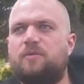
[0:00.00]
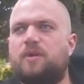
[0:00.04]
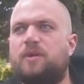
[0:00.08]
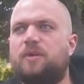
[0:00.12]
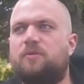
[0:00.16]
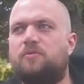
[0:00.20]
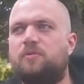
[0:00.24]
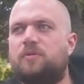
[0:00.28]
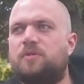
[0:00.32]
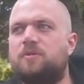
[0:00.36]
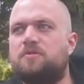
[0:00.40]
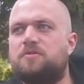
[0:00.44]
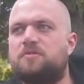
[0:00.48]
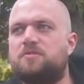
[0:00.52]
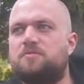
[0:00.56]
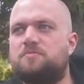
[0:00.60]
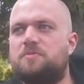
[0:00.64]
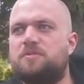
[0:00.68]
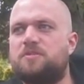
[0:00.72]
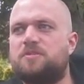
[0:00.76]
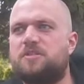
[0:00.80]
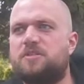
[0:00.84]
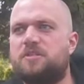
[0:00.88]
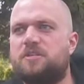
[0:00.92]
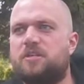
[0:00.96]
Like when there's
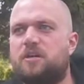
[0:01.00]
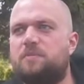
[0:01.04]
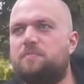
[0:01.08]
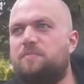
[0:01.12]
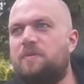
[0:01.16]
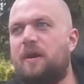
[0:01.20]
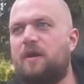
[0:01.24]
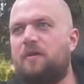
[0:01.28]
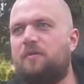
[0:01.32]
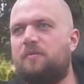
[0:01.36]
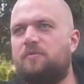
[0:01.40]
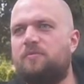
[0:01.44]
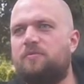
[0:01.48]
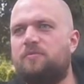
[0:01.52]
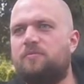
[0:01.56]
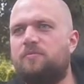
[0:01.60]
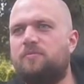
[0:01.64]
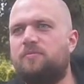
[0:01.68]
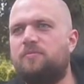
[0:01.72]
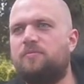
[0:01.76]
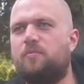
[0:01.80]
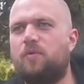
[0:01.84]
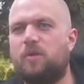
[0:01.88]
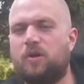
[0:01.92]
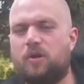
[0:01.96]
music about
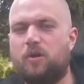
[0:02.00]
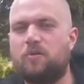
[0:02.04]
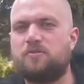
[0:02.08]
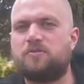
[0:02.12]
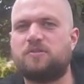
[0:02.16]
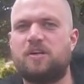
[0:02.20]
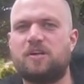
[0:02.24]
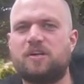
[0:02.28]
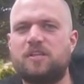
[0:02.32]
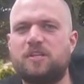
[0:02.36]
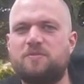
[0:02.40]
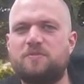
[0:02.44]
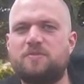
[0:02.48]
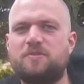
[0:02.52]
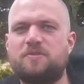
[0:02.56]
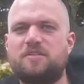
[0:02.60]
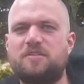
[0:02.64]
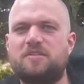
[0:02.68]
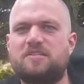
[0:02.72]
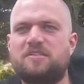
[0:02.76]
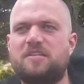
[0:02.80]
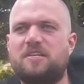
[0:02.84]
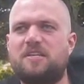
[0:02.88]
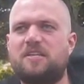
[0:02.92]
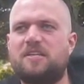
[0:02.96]
what goes on in the
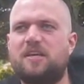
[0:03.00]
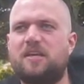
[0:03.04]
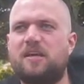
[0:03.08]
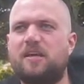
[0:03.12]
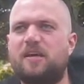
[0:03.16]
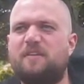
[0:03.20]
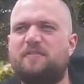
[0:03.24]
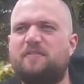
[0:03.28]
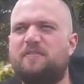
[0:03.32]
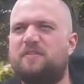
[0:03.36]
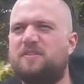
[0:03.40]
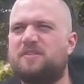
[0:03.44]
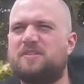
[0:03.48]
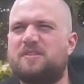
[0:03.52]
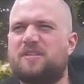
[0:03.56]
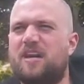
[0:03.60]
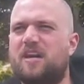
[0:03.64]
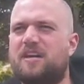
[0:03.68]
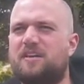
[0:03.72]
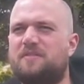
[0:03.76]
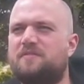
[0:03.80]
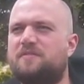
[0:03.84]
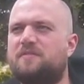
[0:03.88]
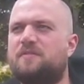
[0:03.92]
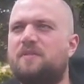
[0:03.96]
music scene, I feel it's
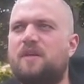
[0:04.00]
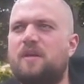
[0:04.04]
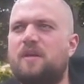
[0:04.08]
kind of